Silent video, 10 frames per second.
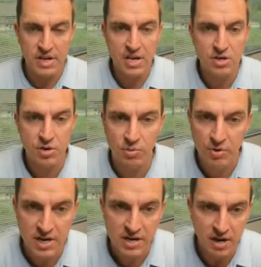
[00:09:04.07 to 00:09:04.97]
need to
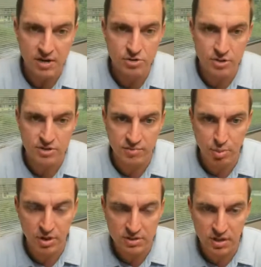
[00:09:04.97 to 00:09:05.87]
read hundreds
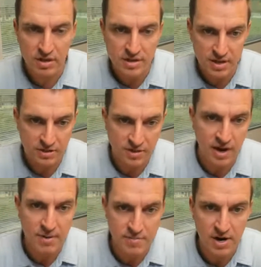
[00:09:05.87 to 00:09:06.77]
of books on things
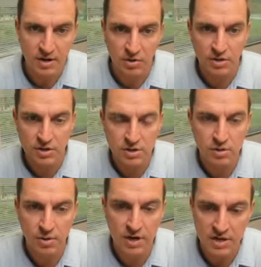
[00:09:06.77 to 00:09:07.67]
that I'm not going to
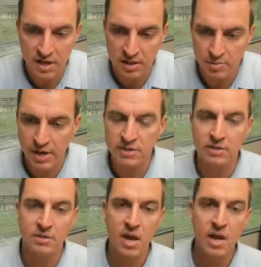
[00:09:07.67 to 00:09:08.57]
do on a daily
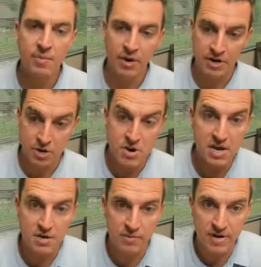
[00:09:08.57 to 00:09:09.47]
basis. But I do
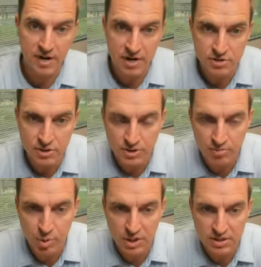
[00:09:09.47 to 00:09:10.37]
need to read hundreds
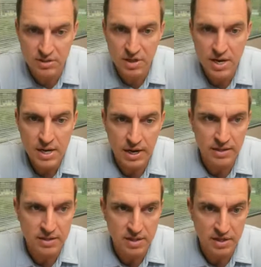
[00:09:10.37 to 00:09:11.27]
of books
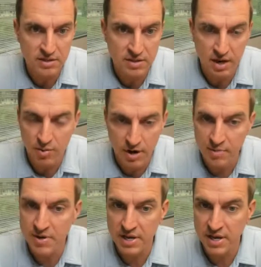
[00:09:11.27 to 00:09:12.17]
on the things that I want
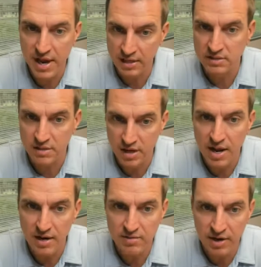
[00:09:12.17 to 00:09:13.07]
to be excellent
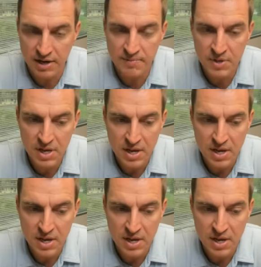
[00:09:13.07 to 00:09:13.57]
at, right?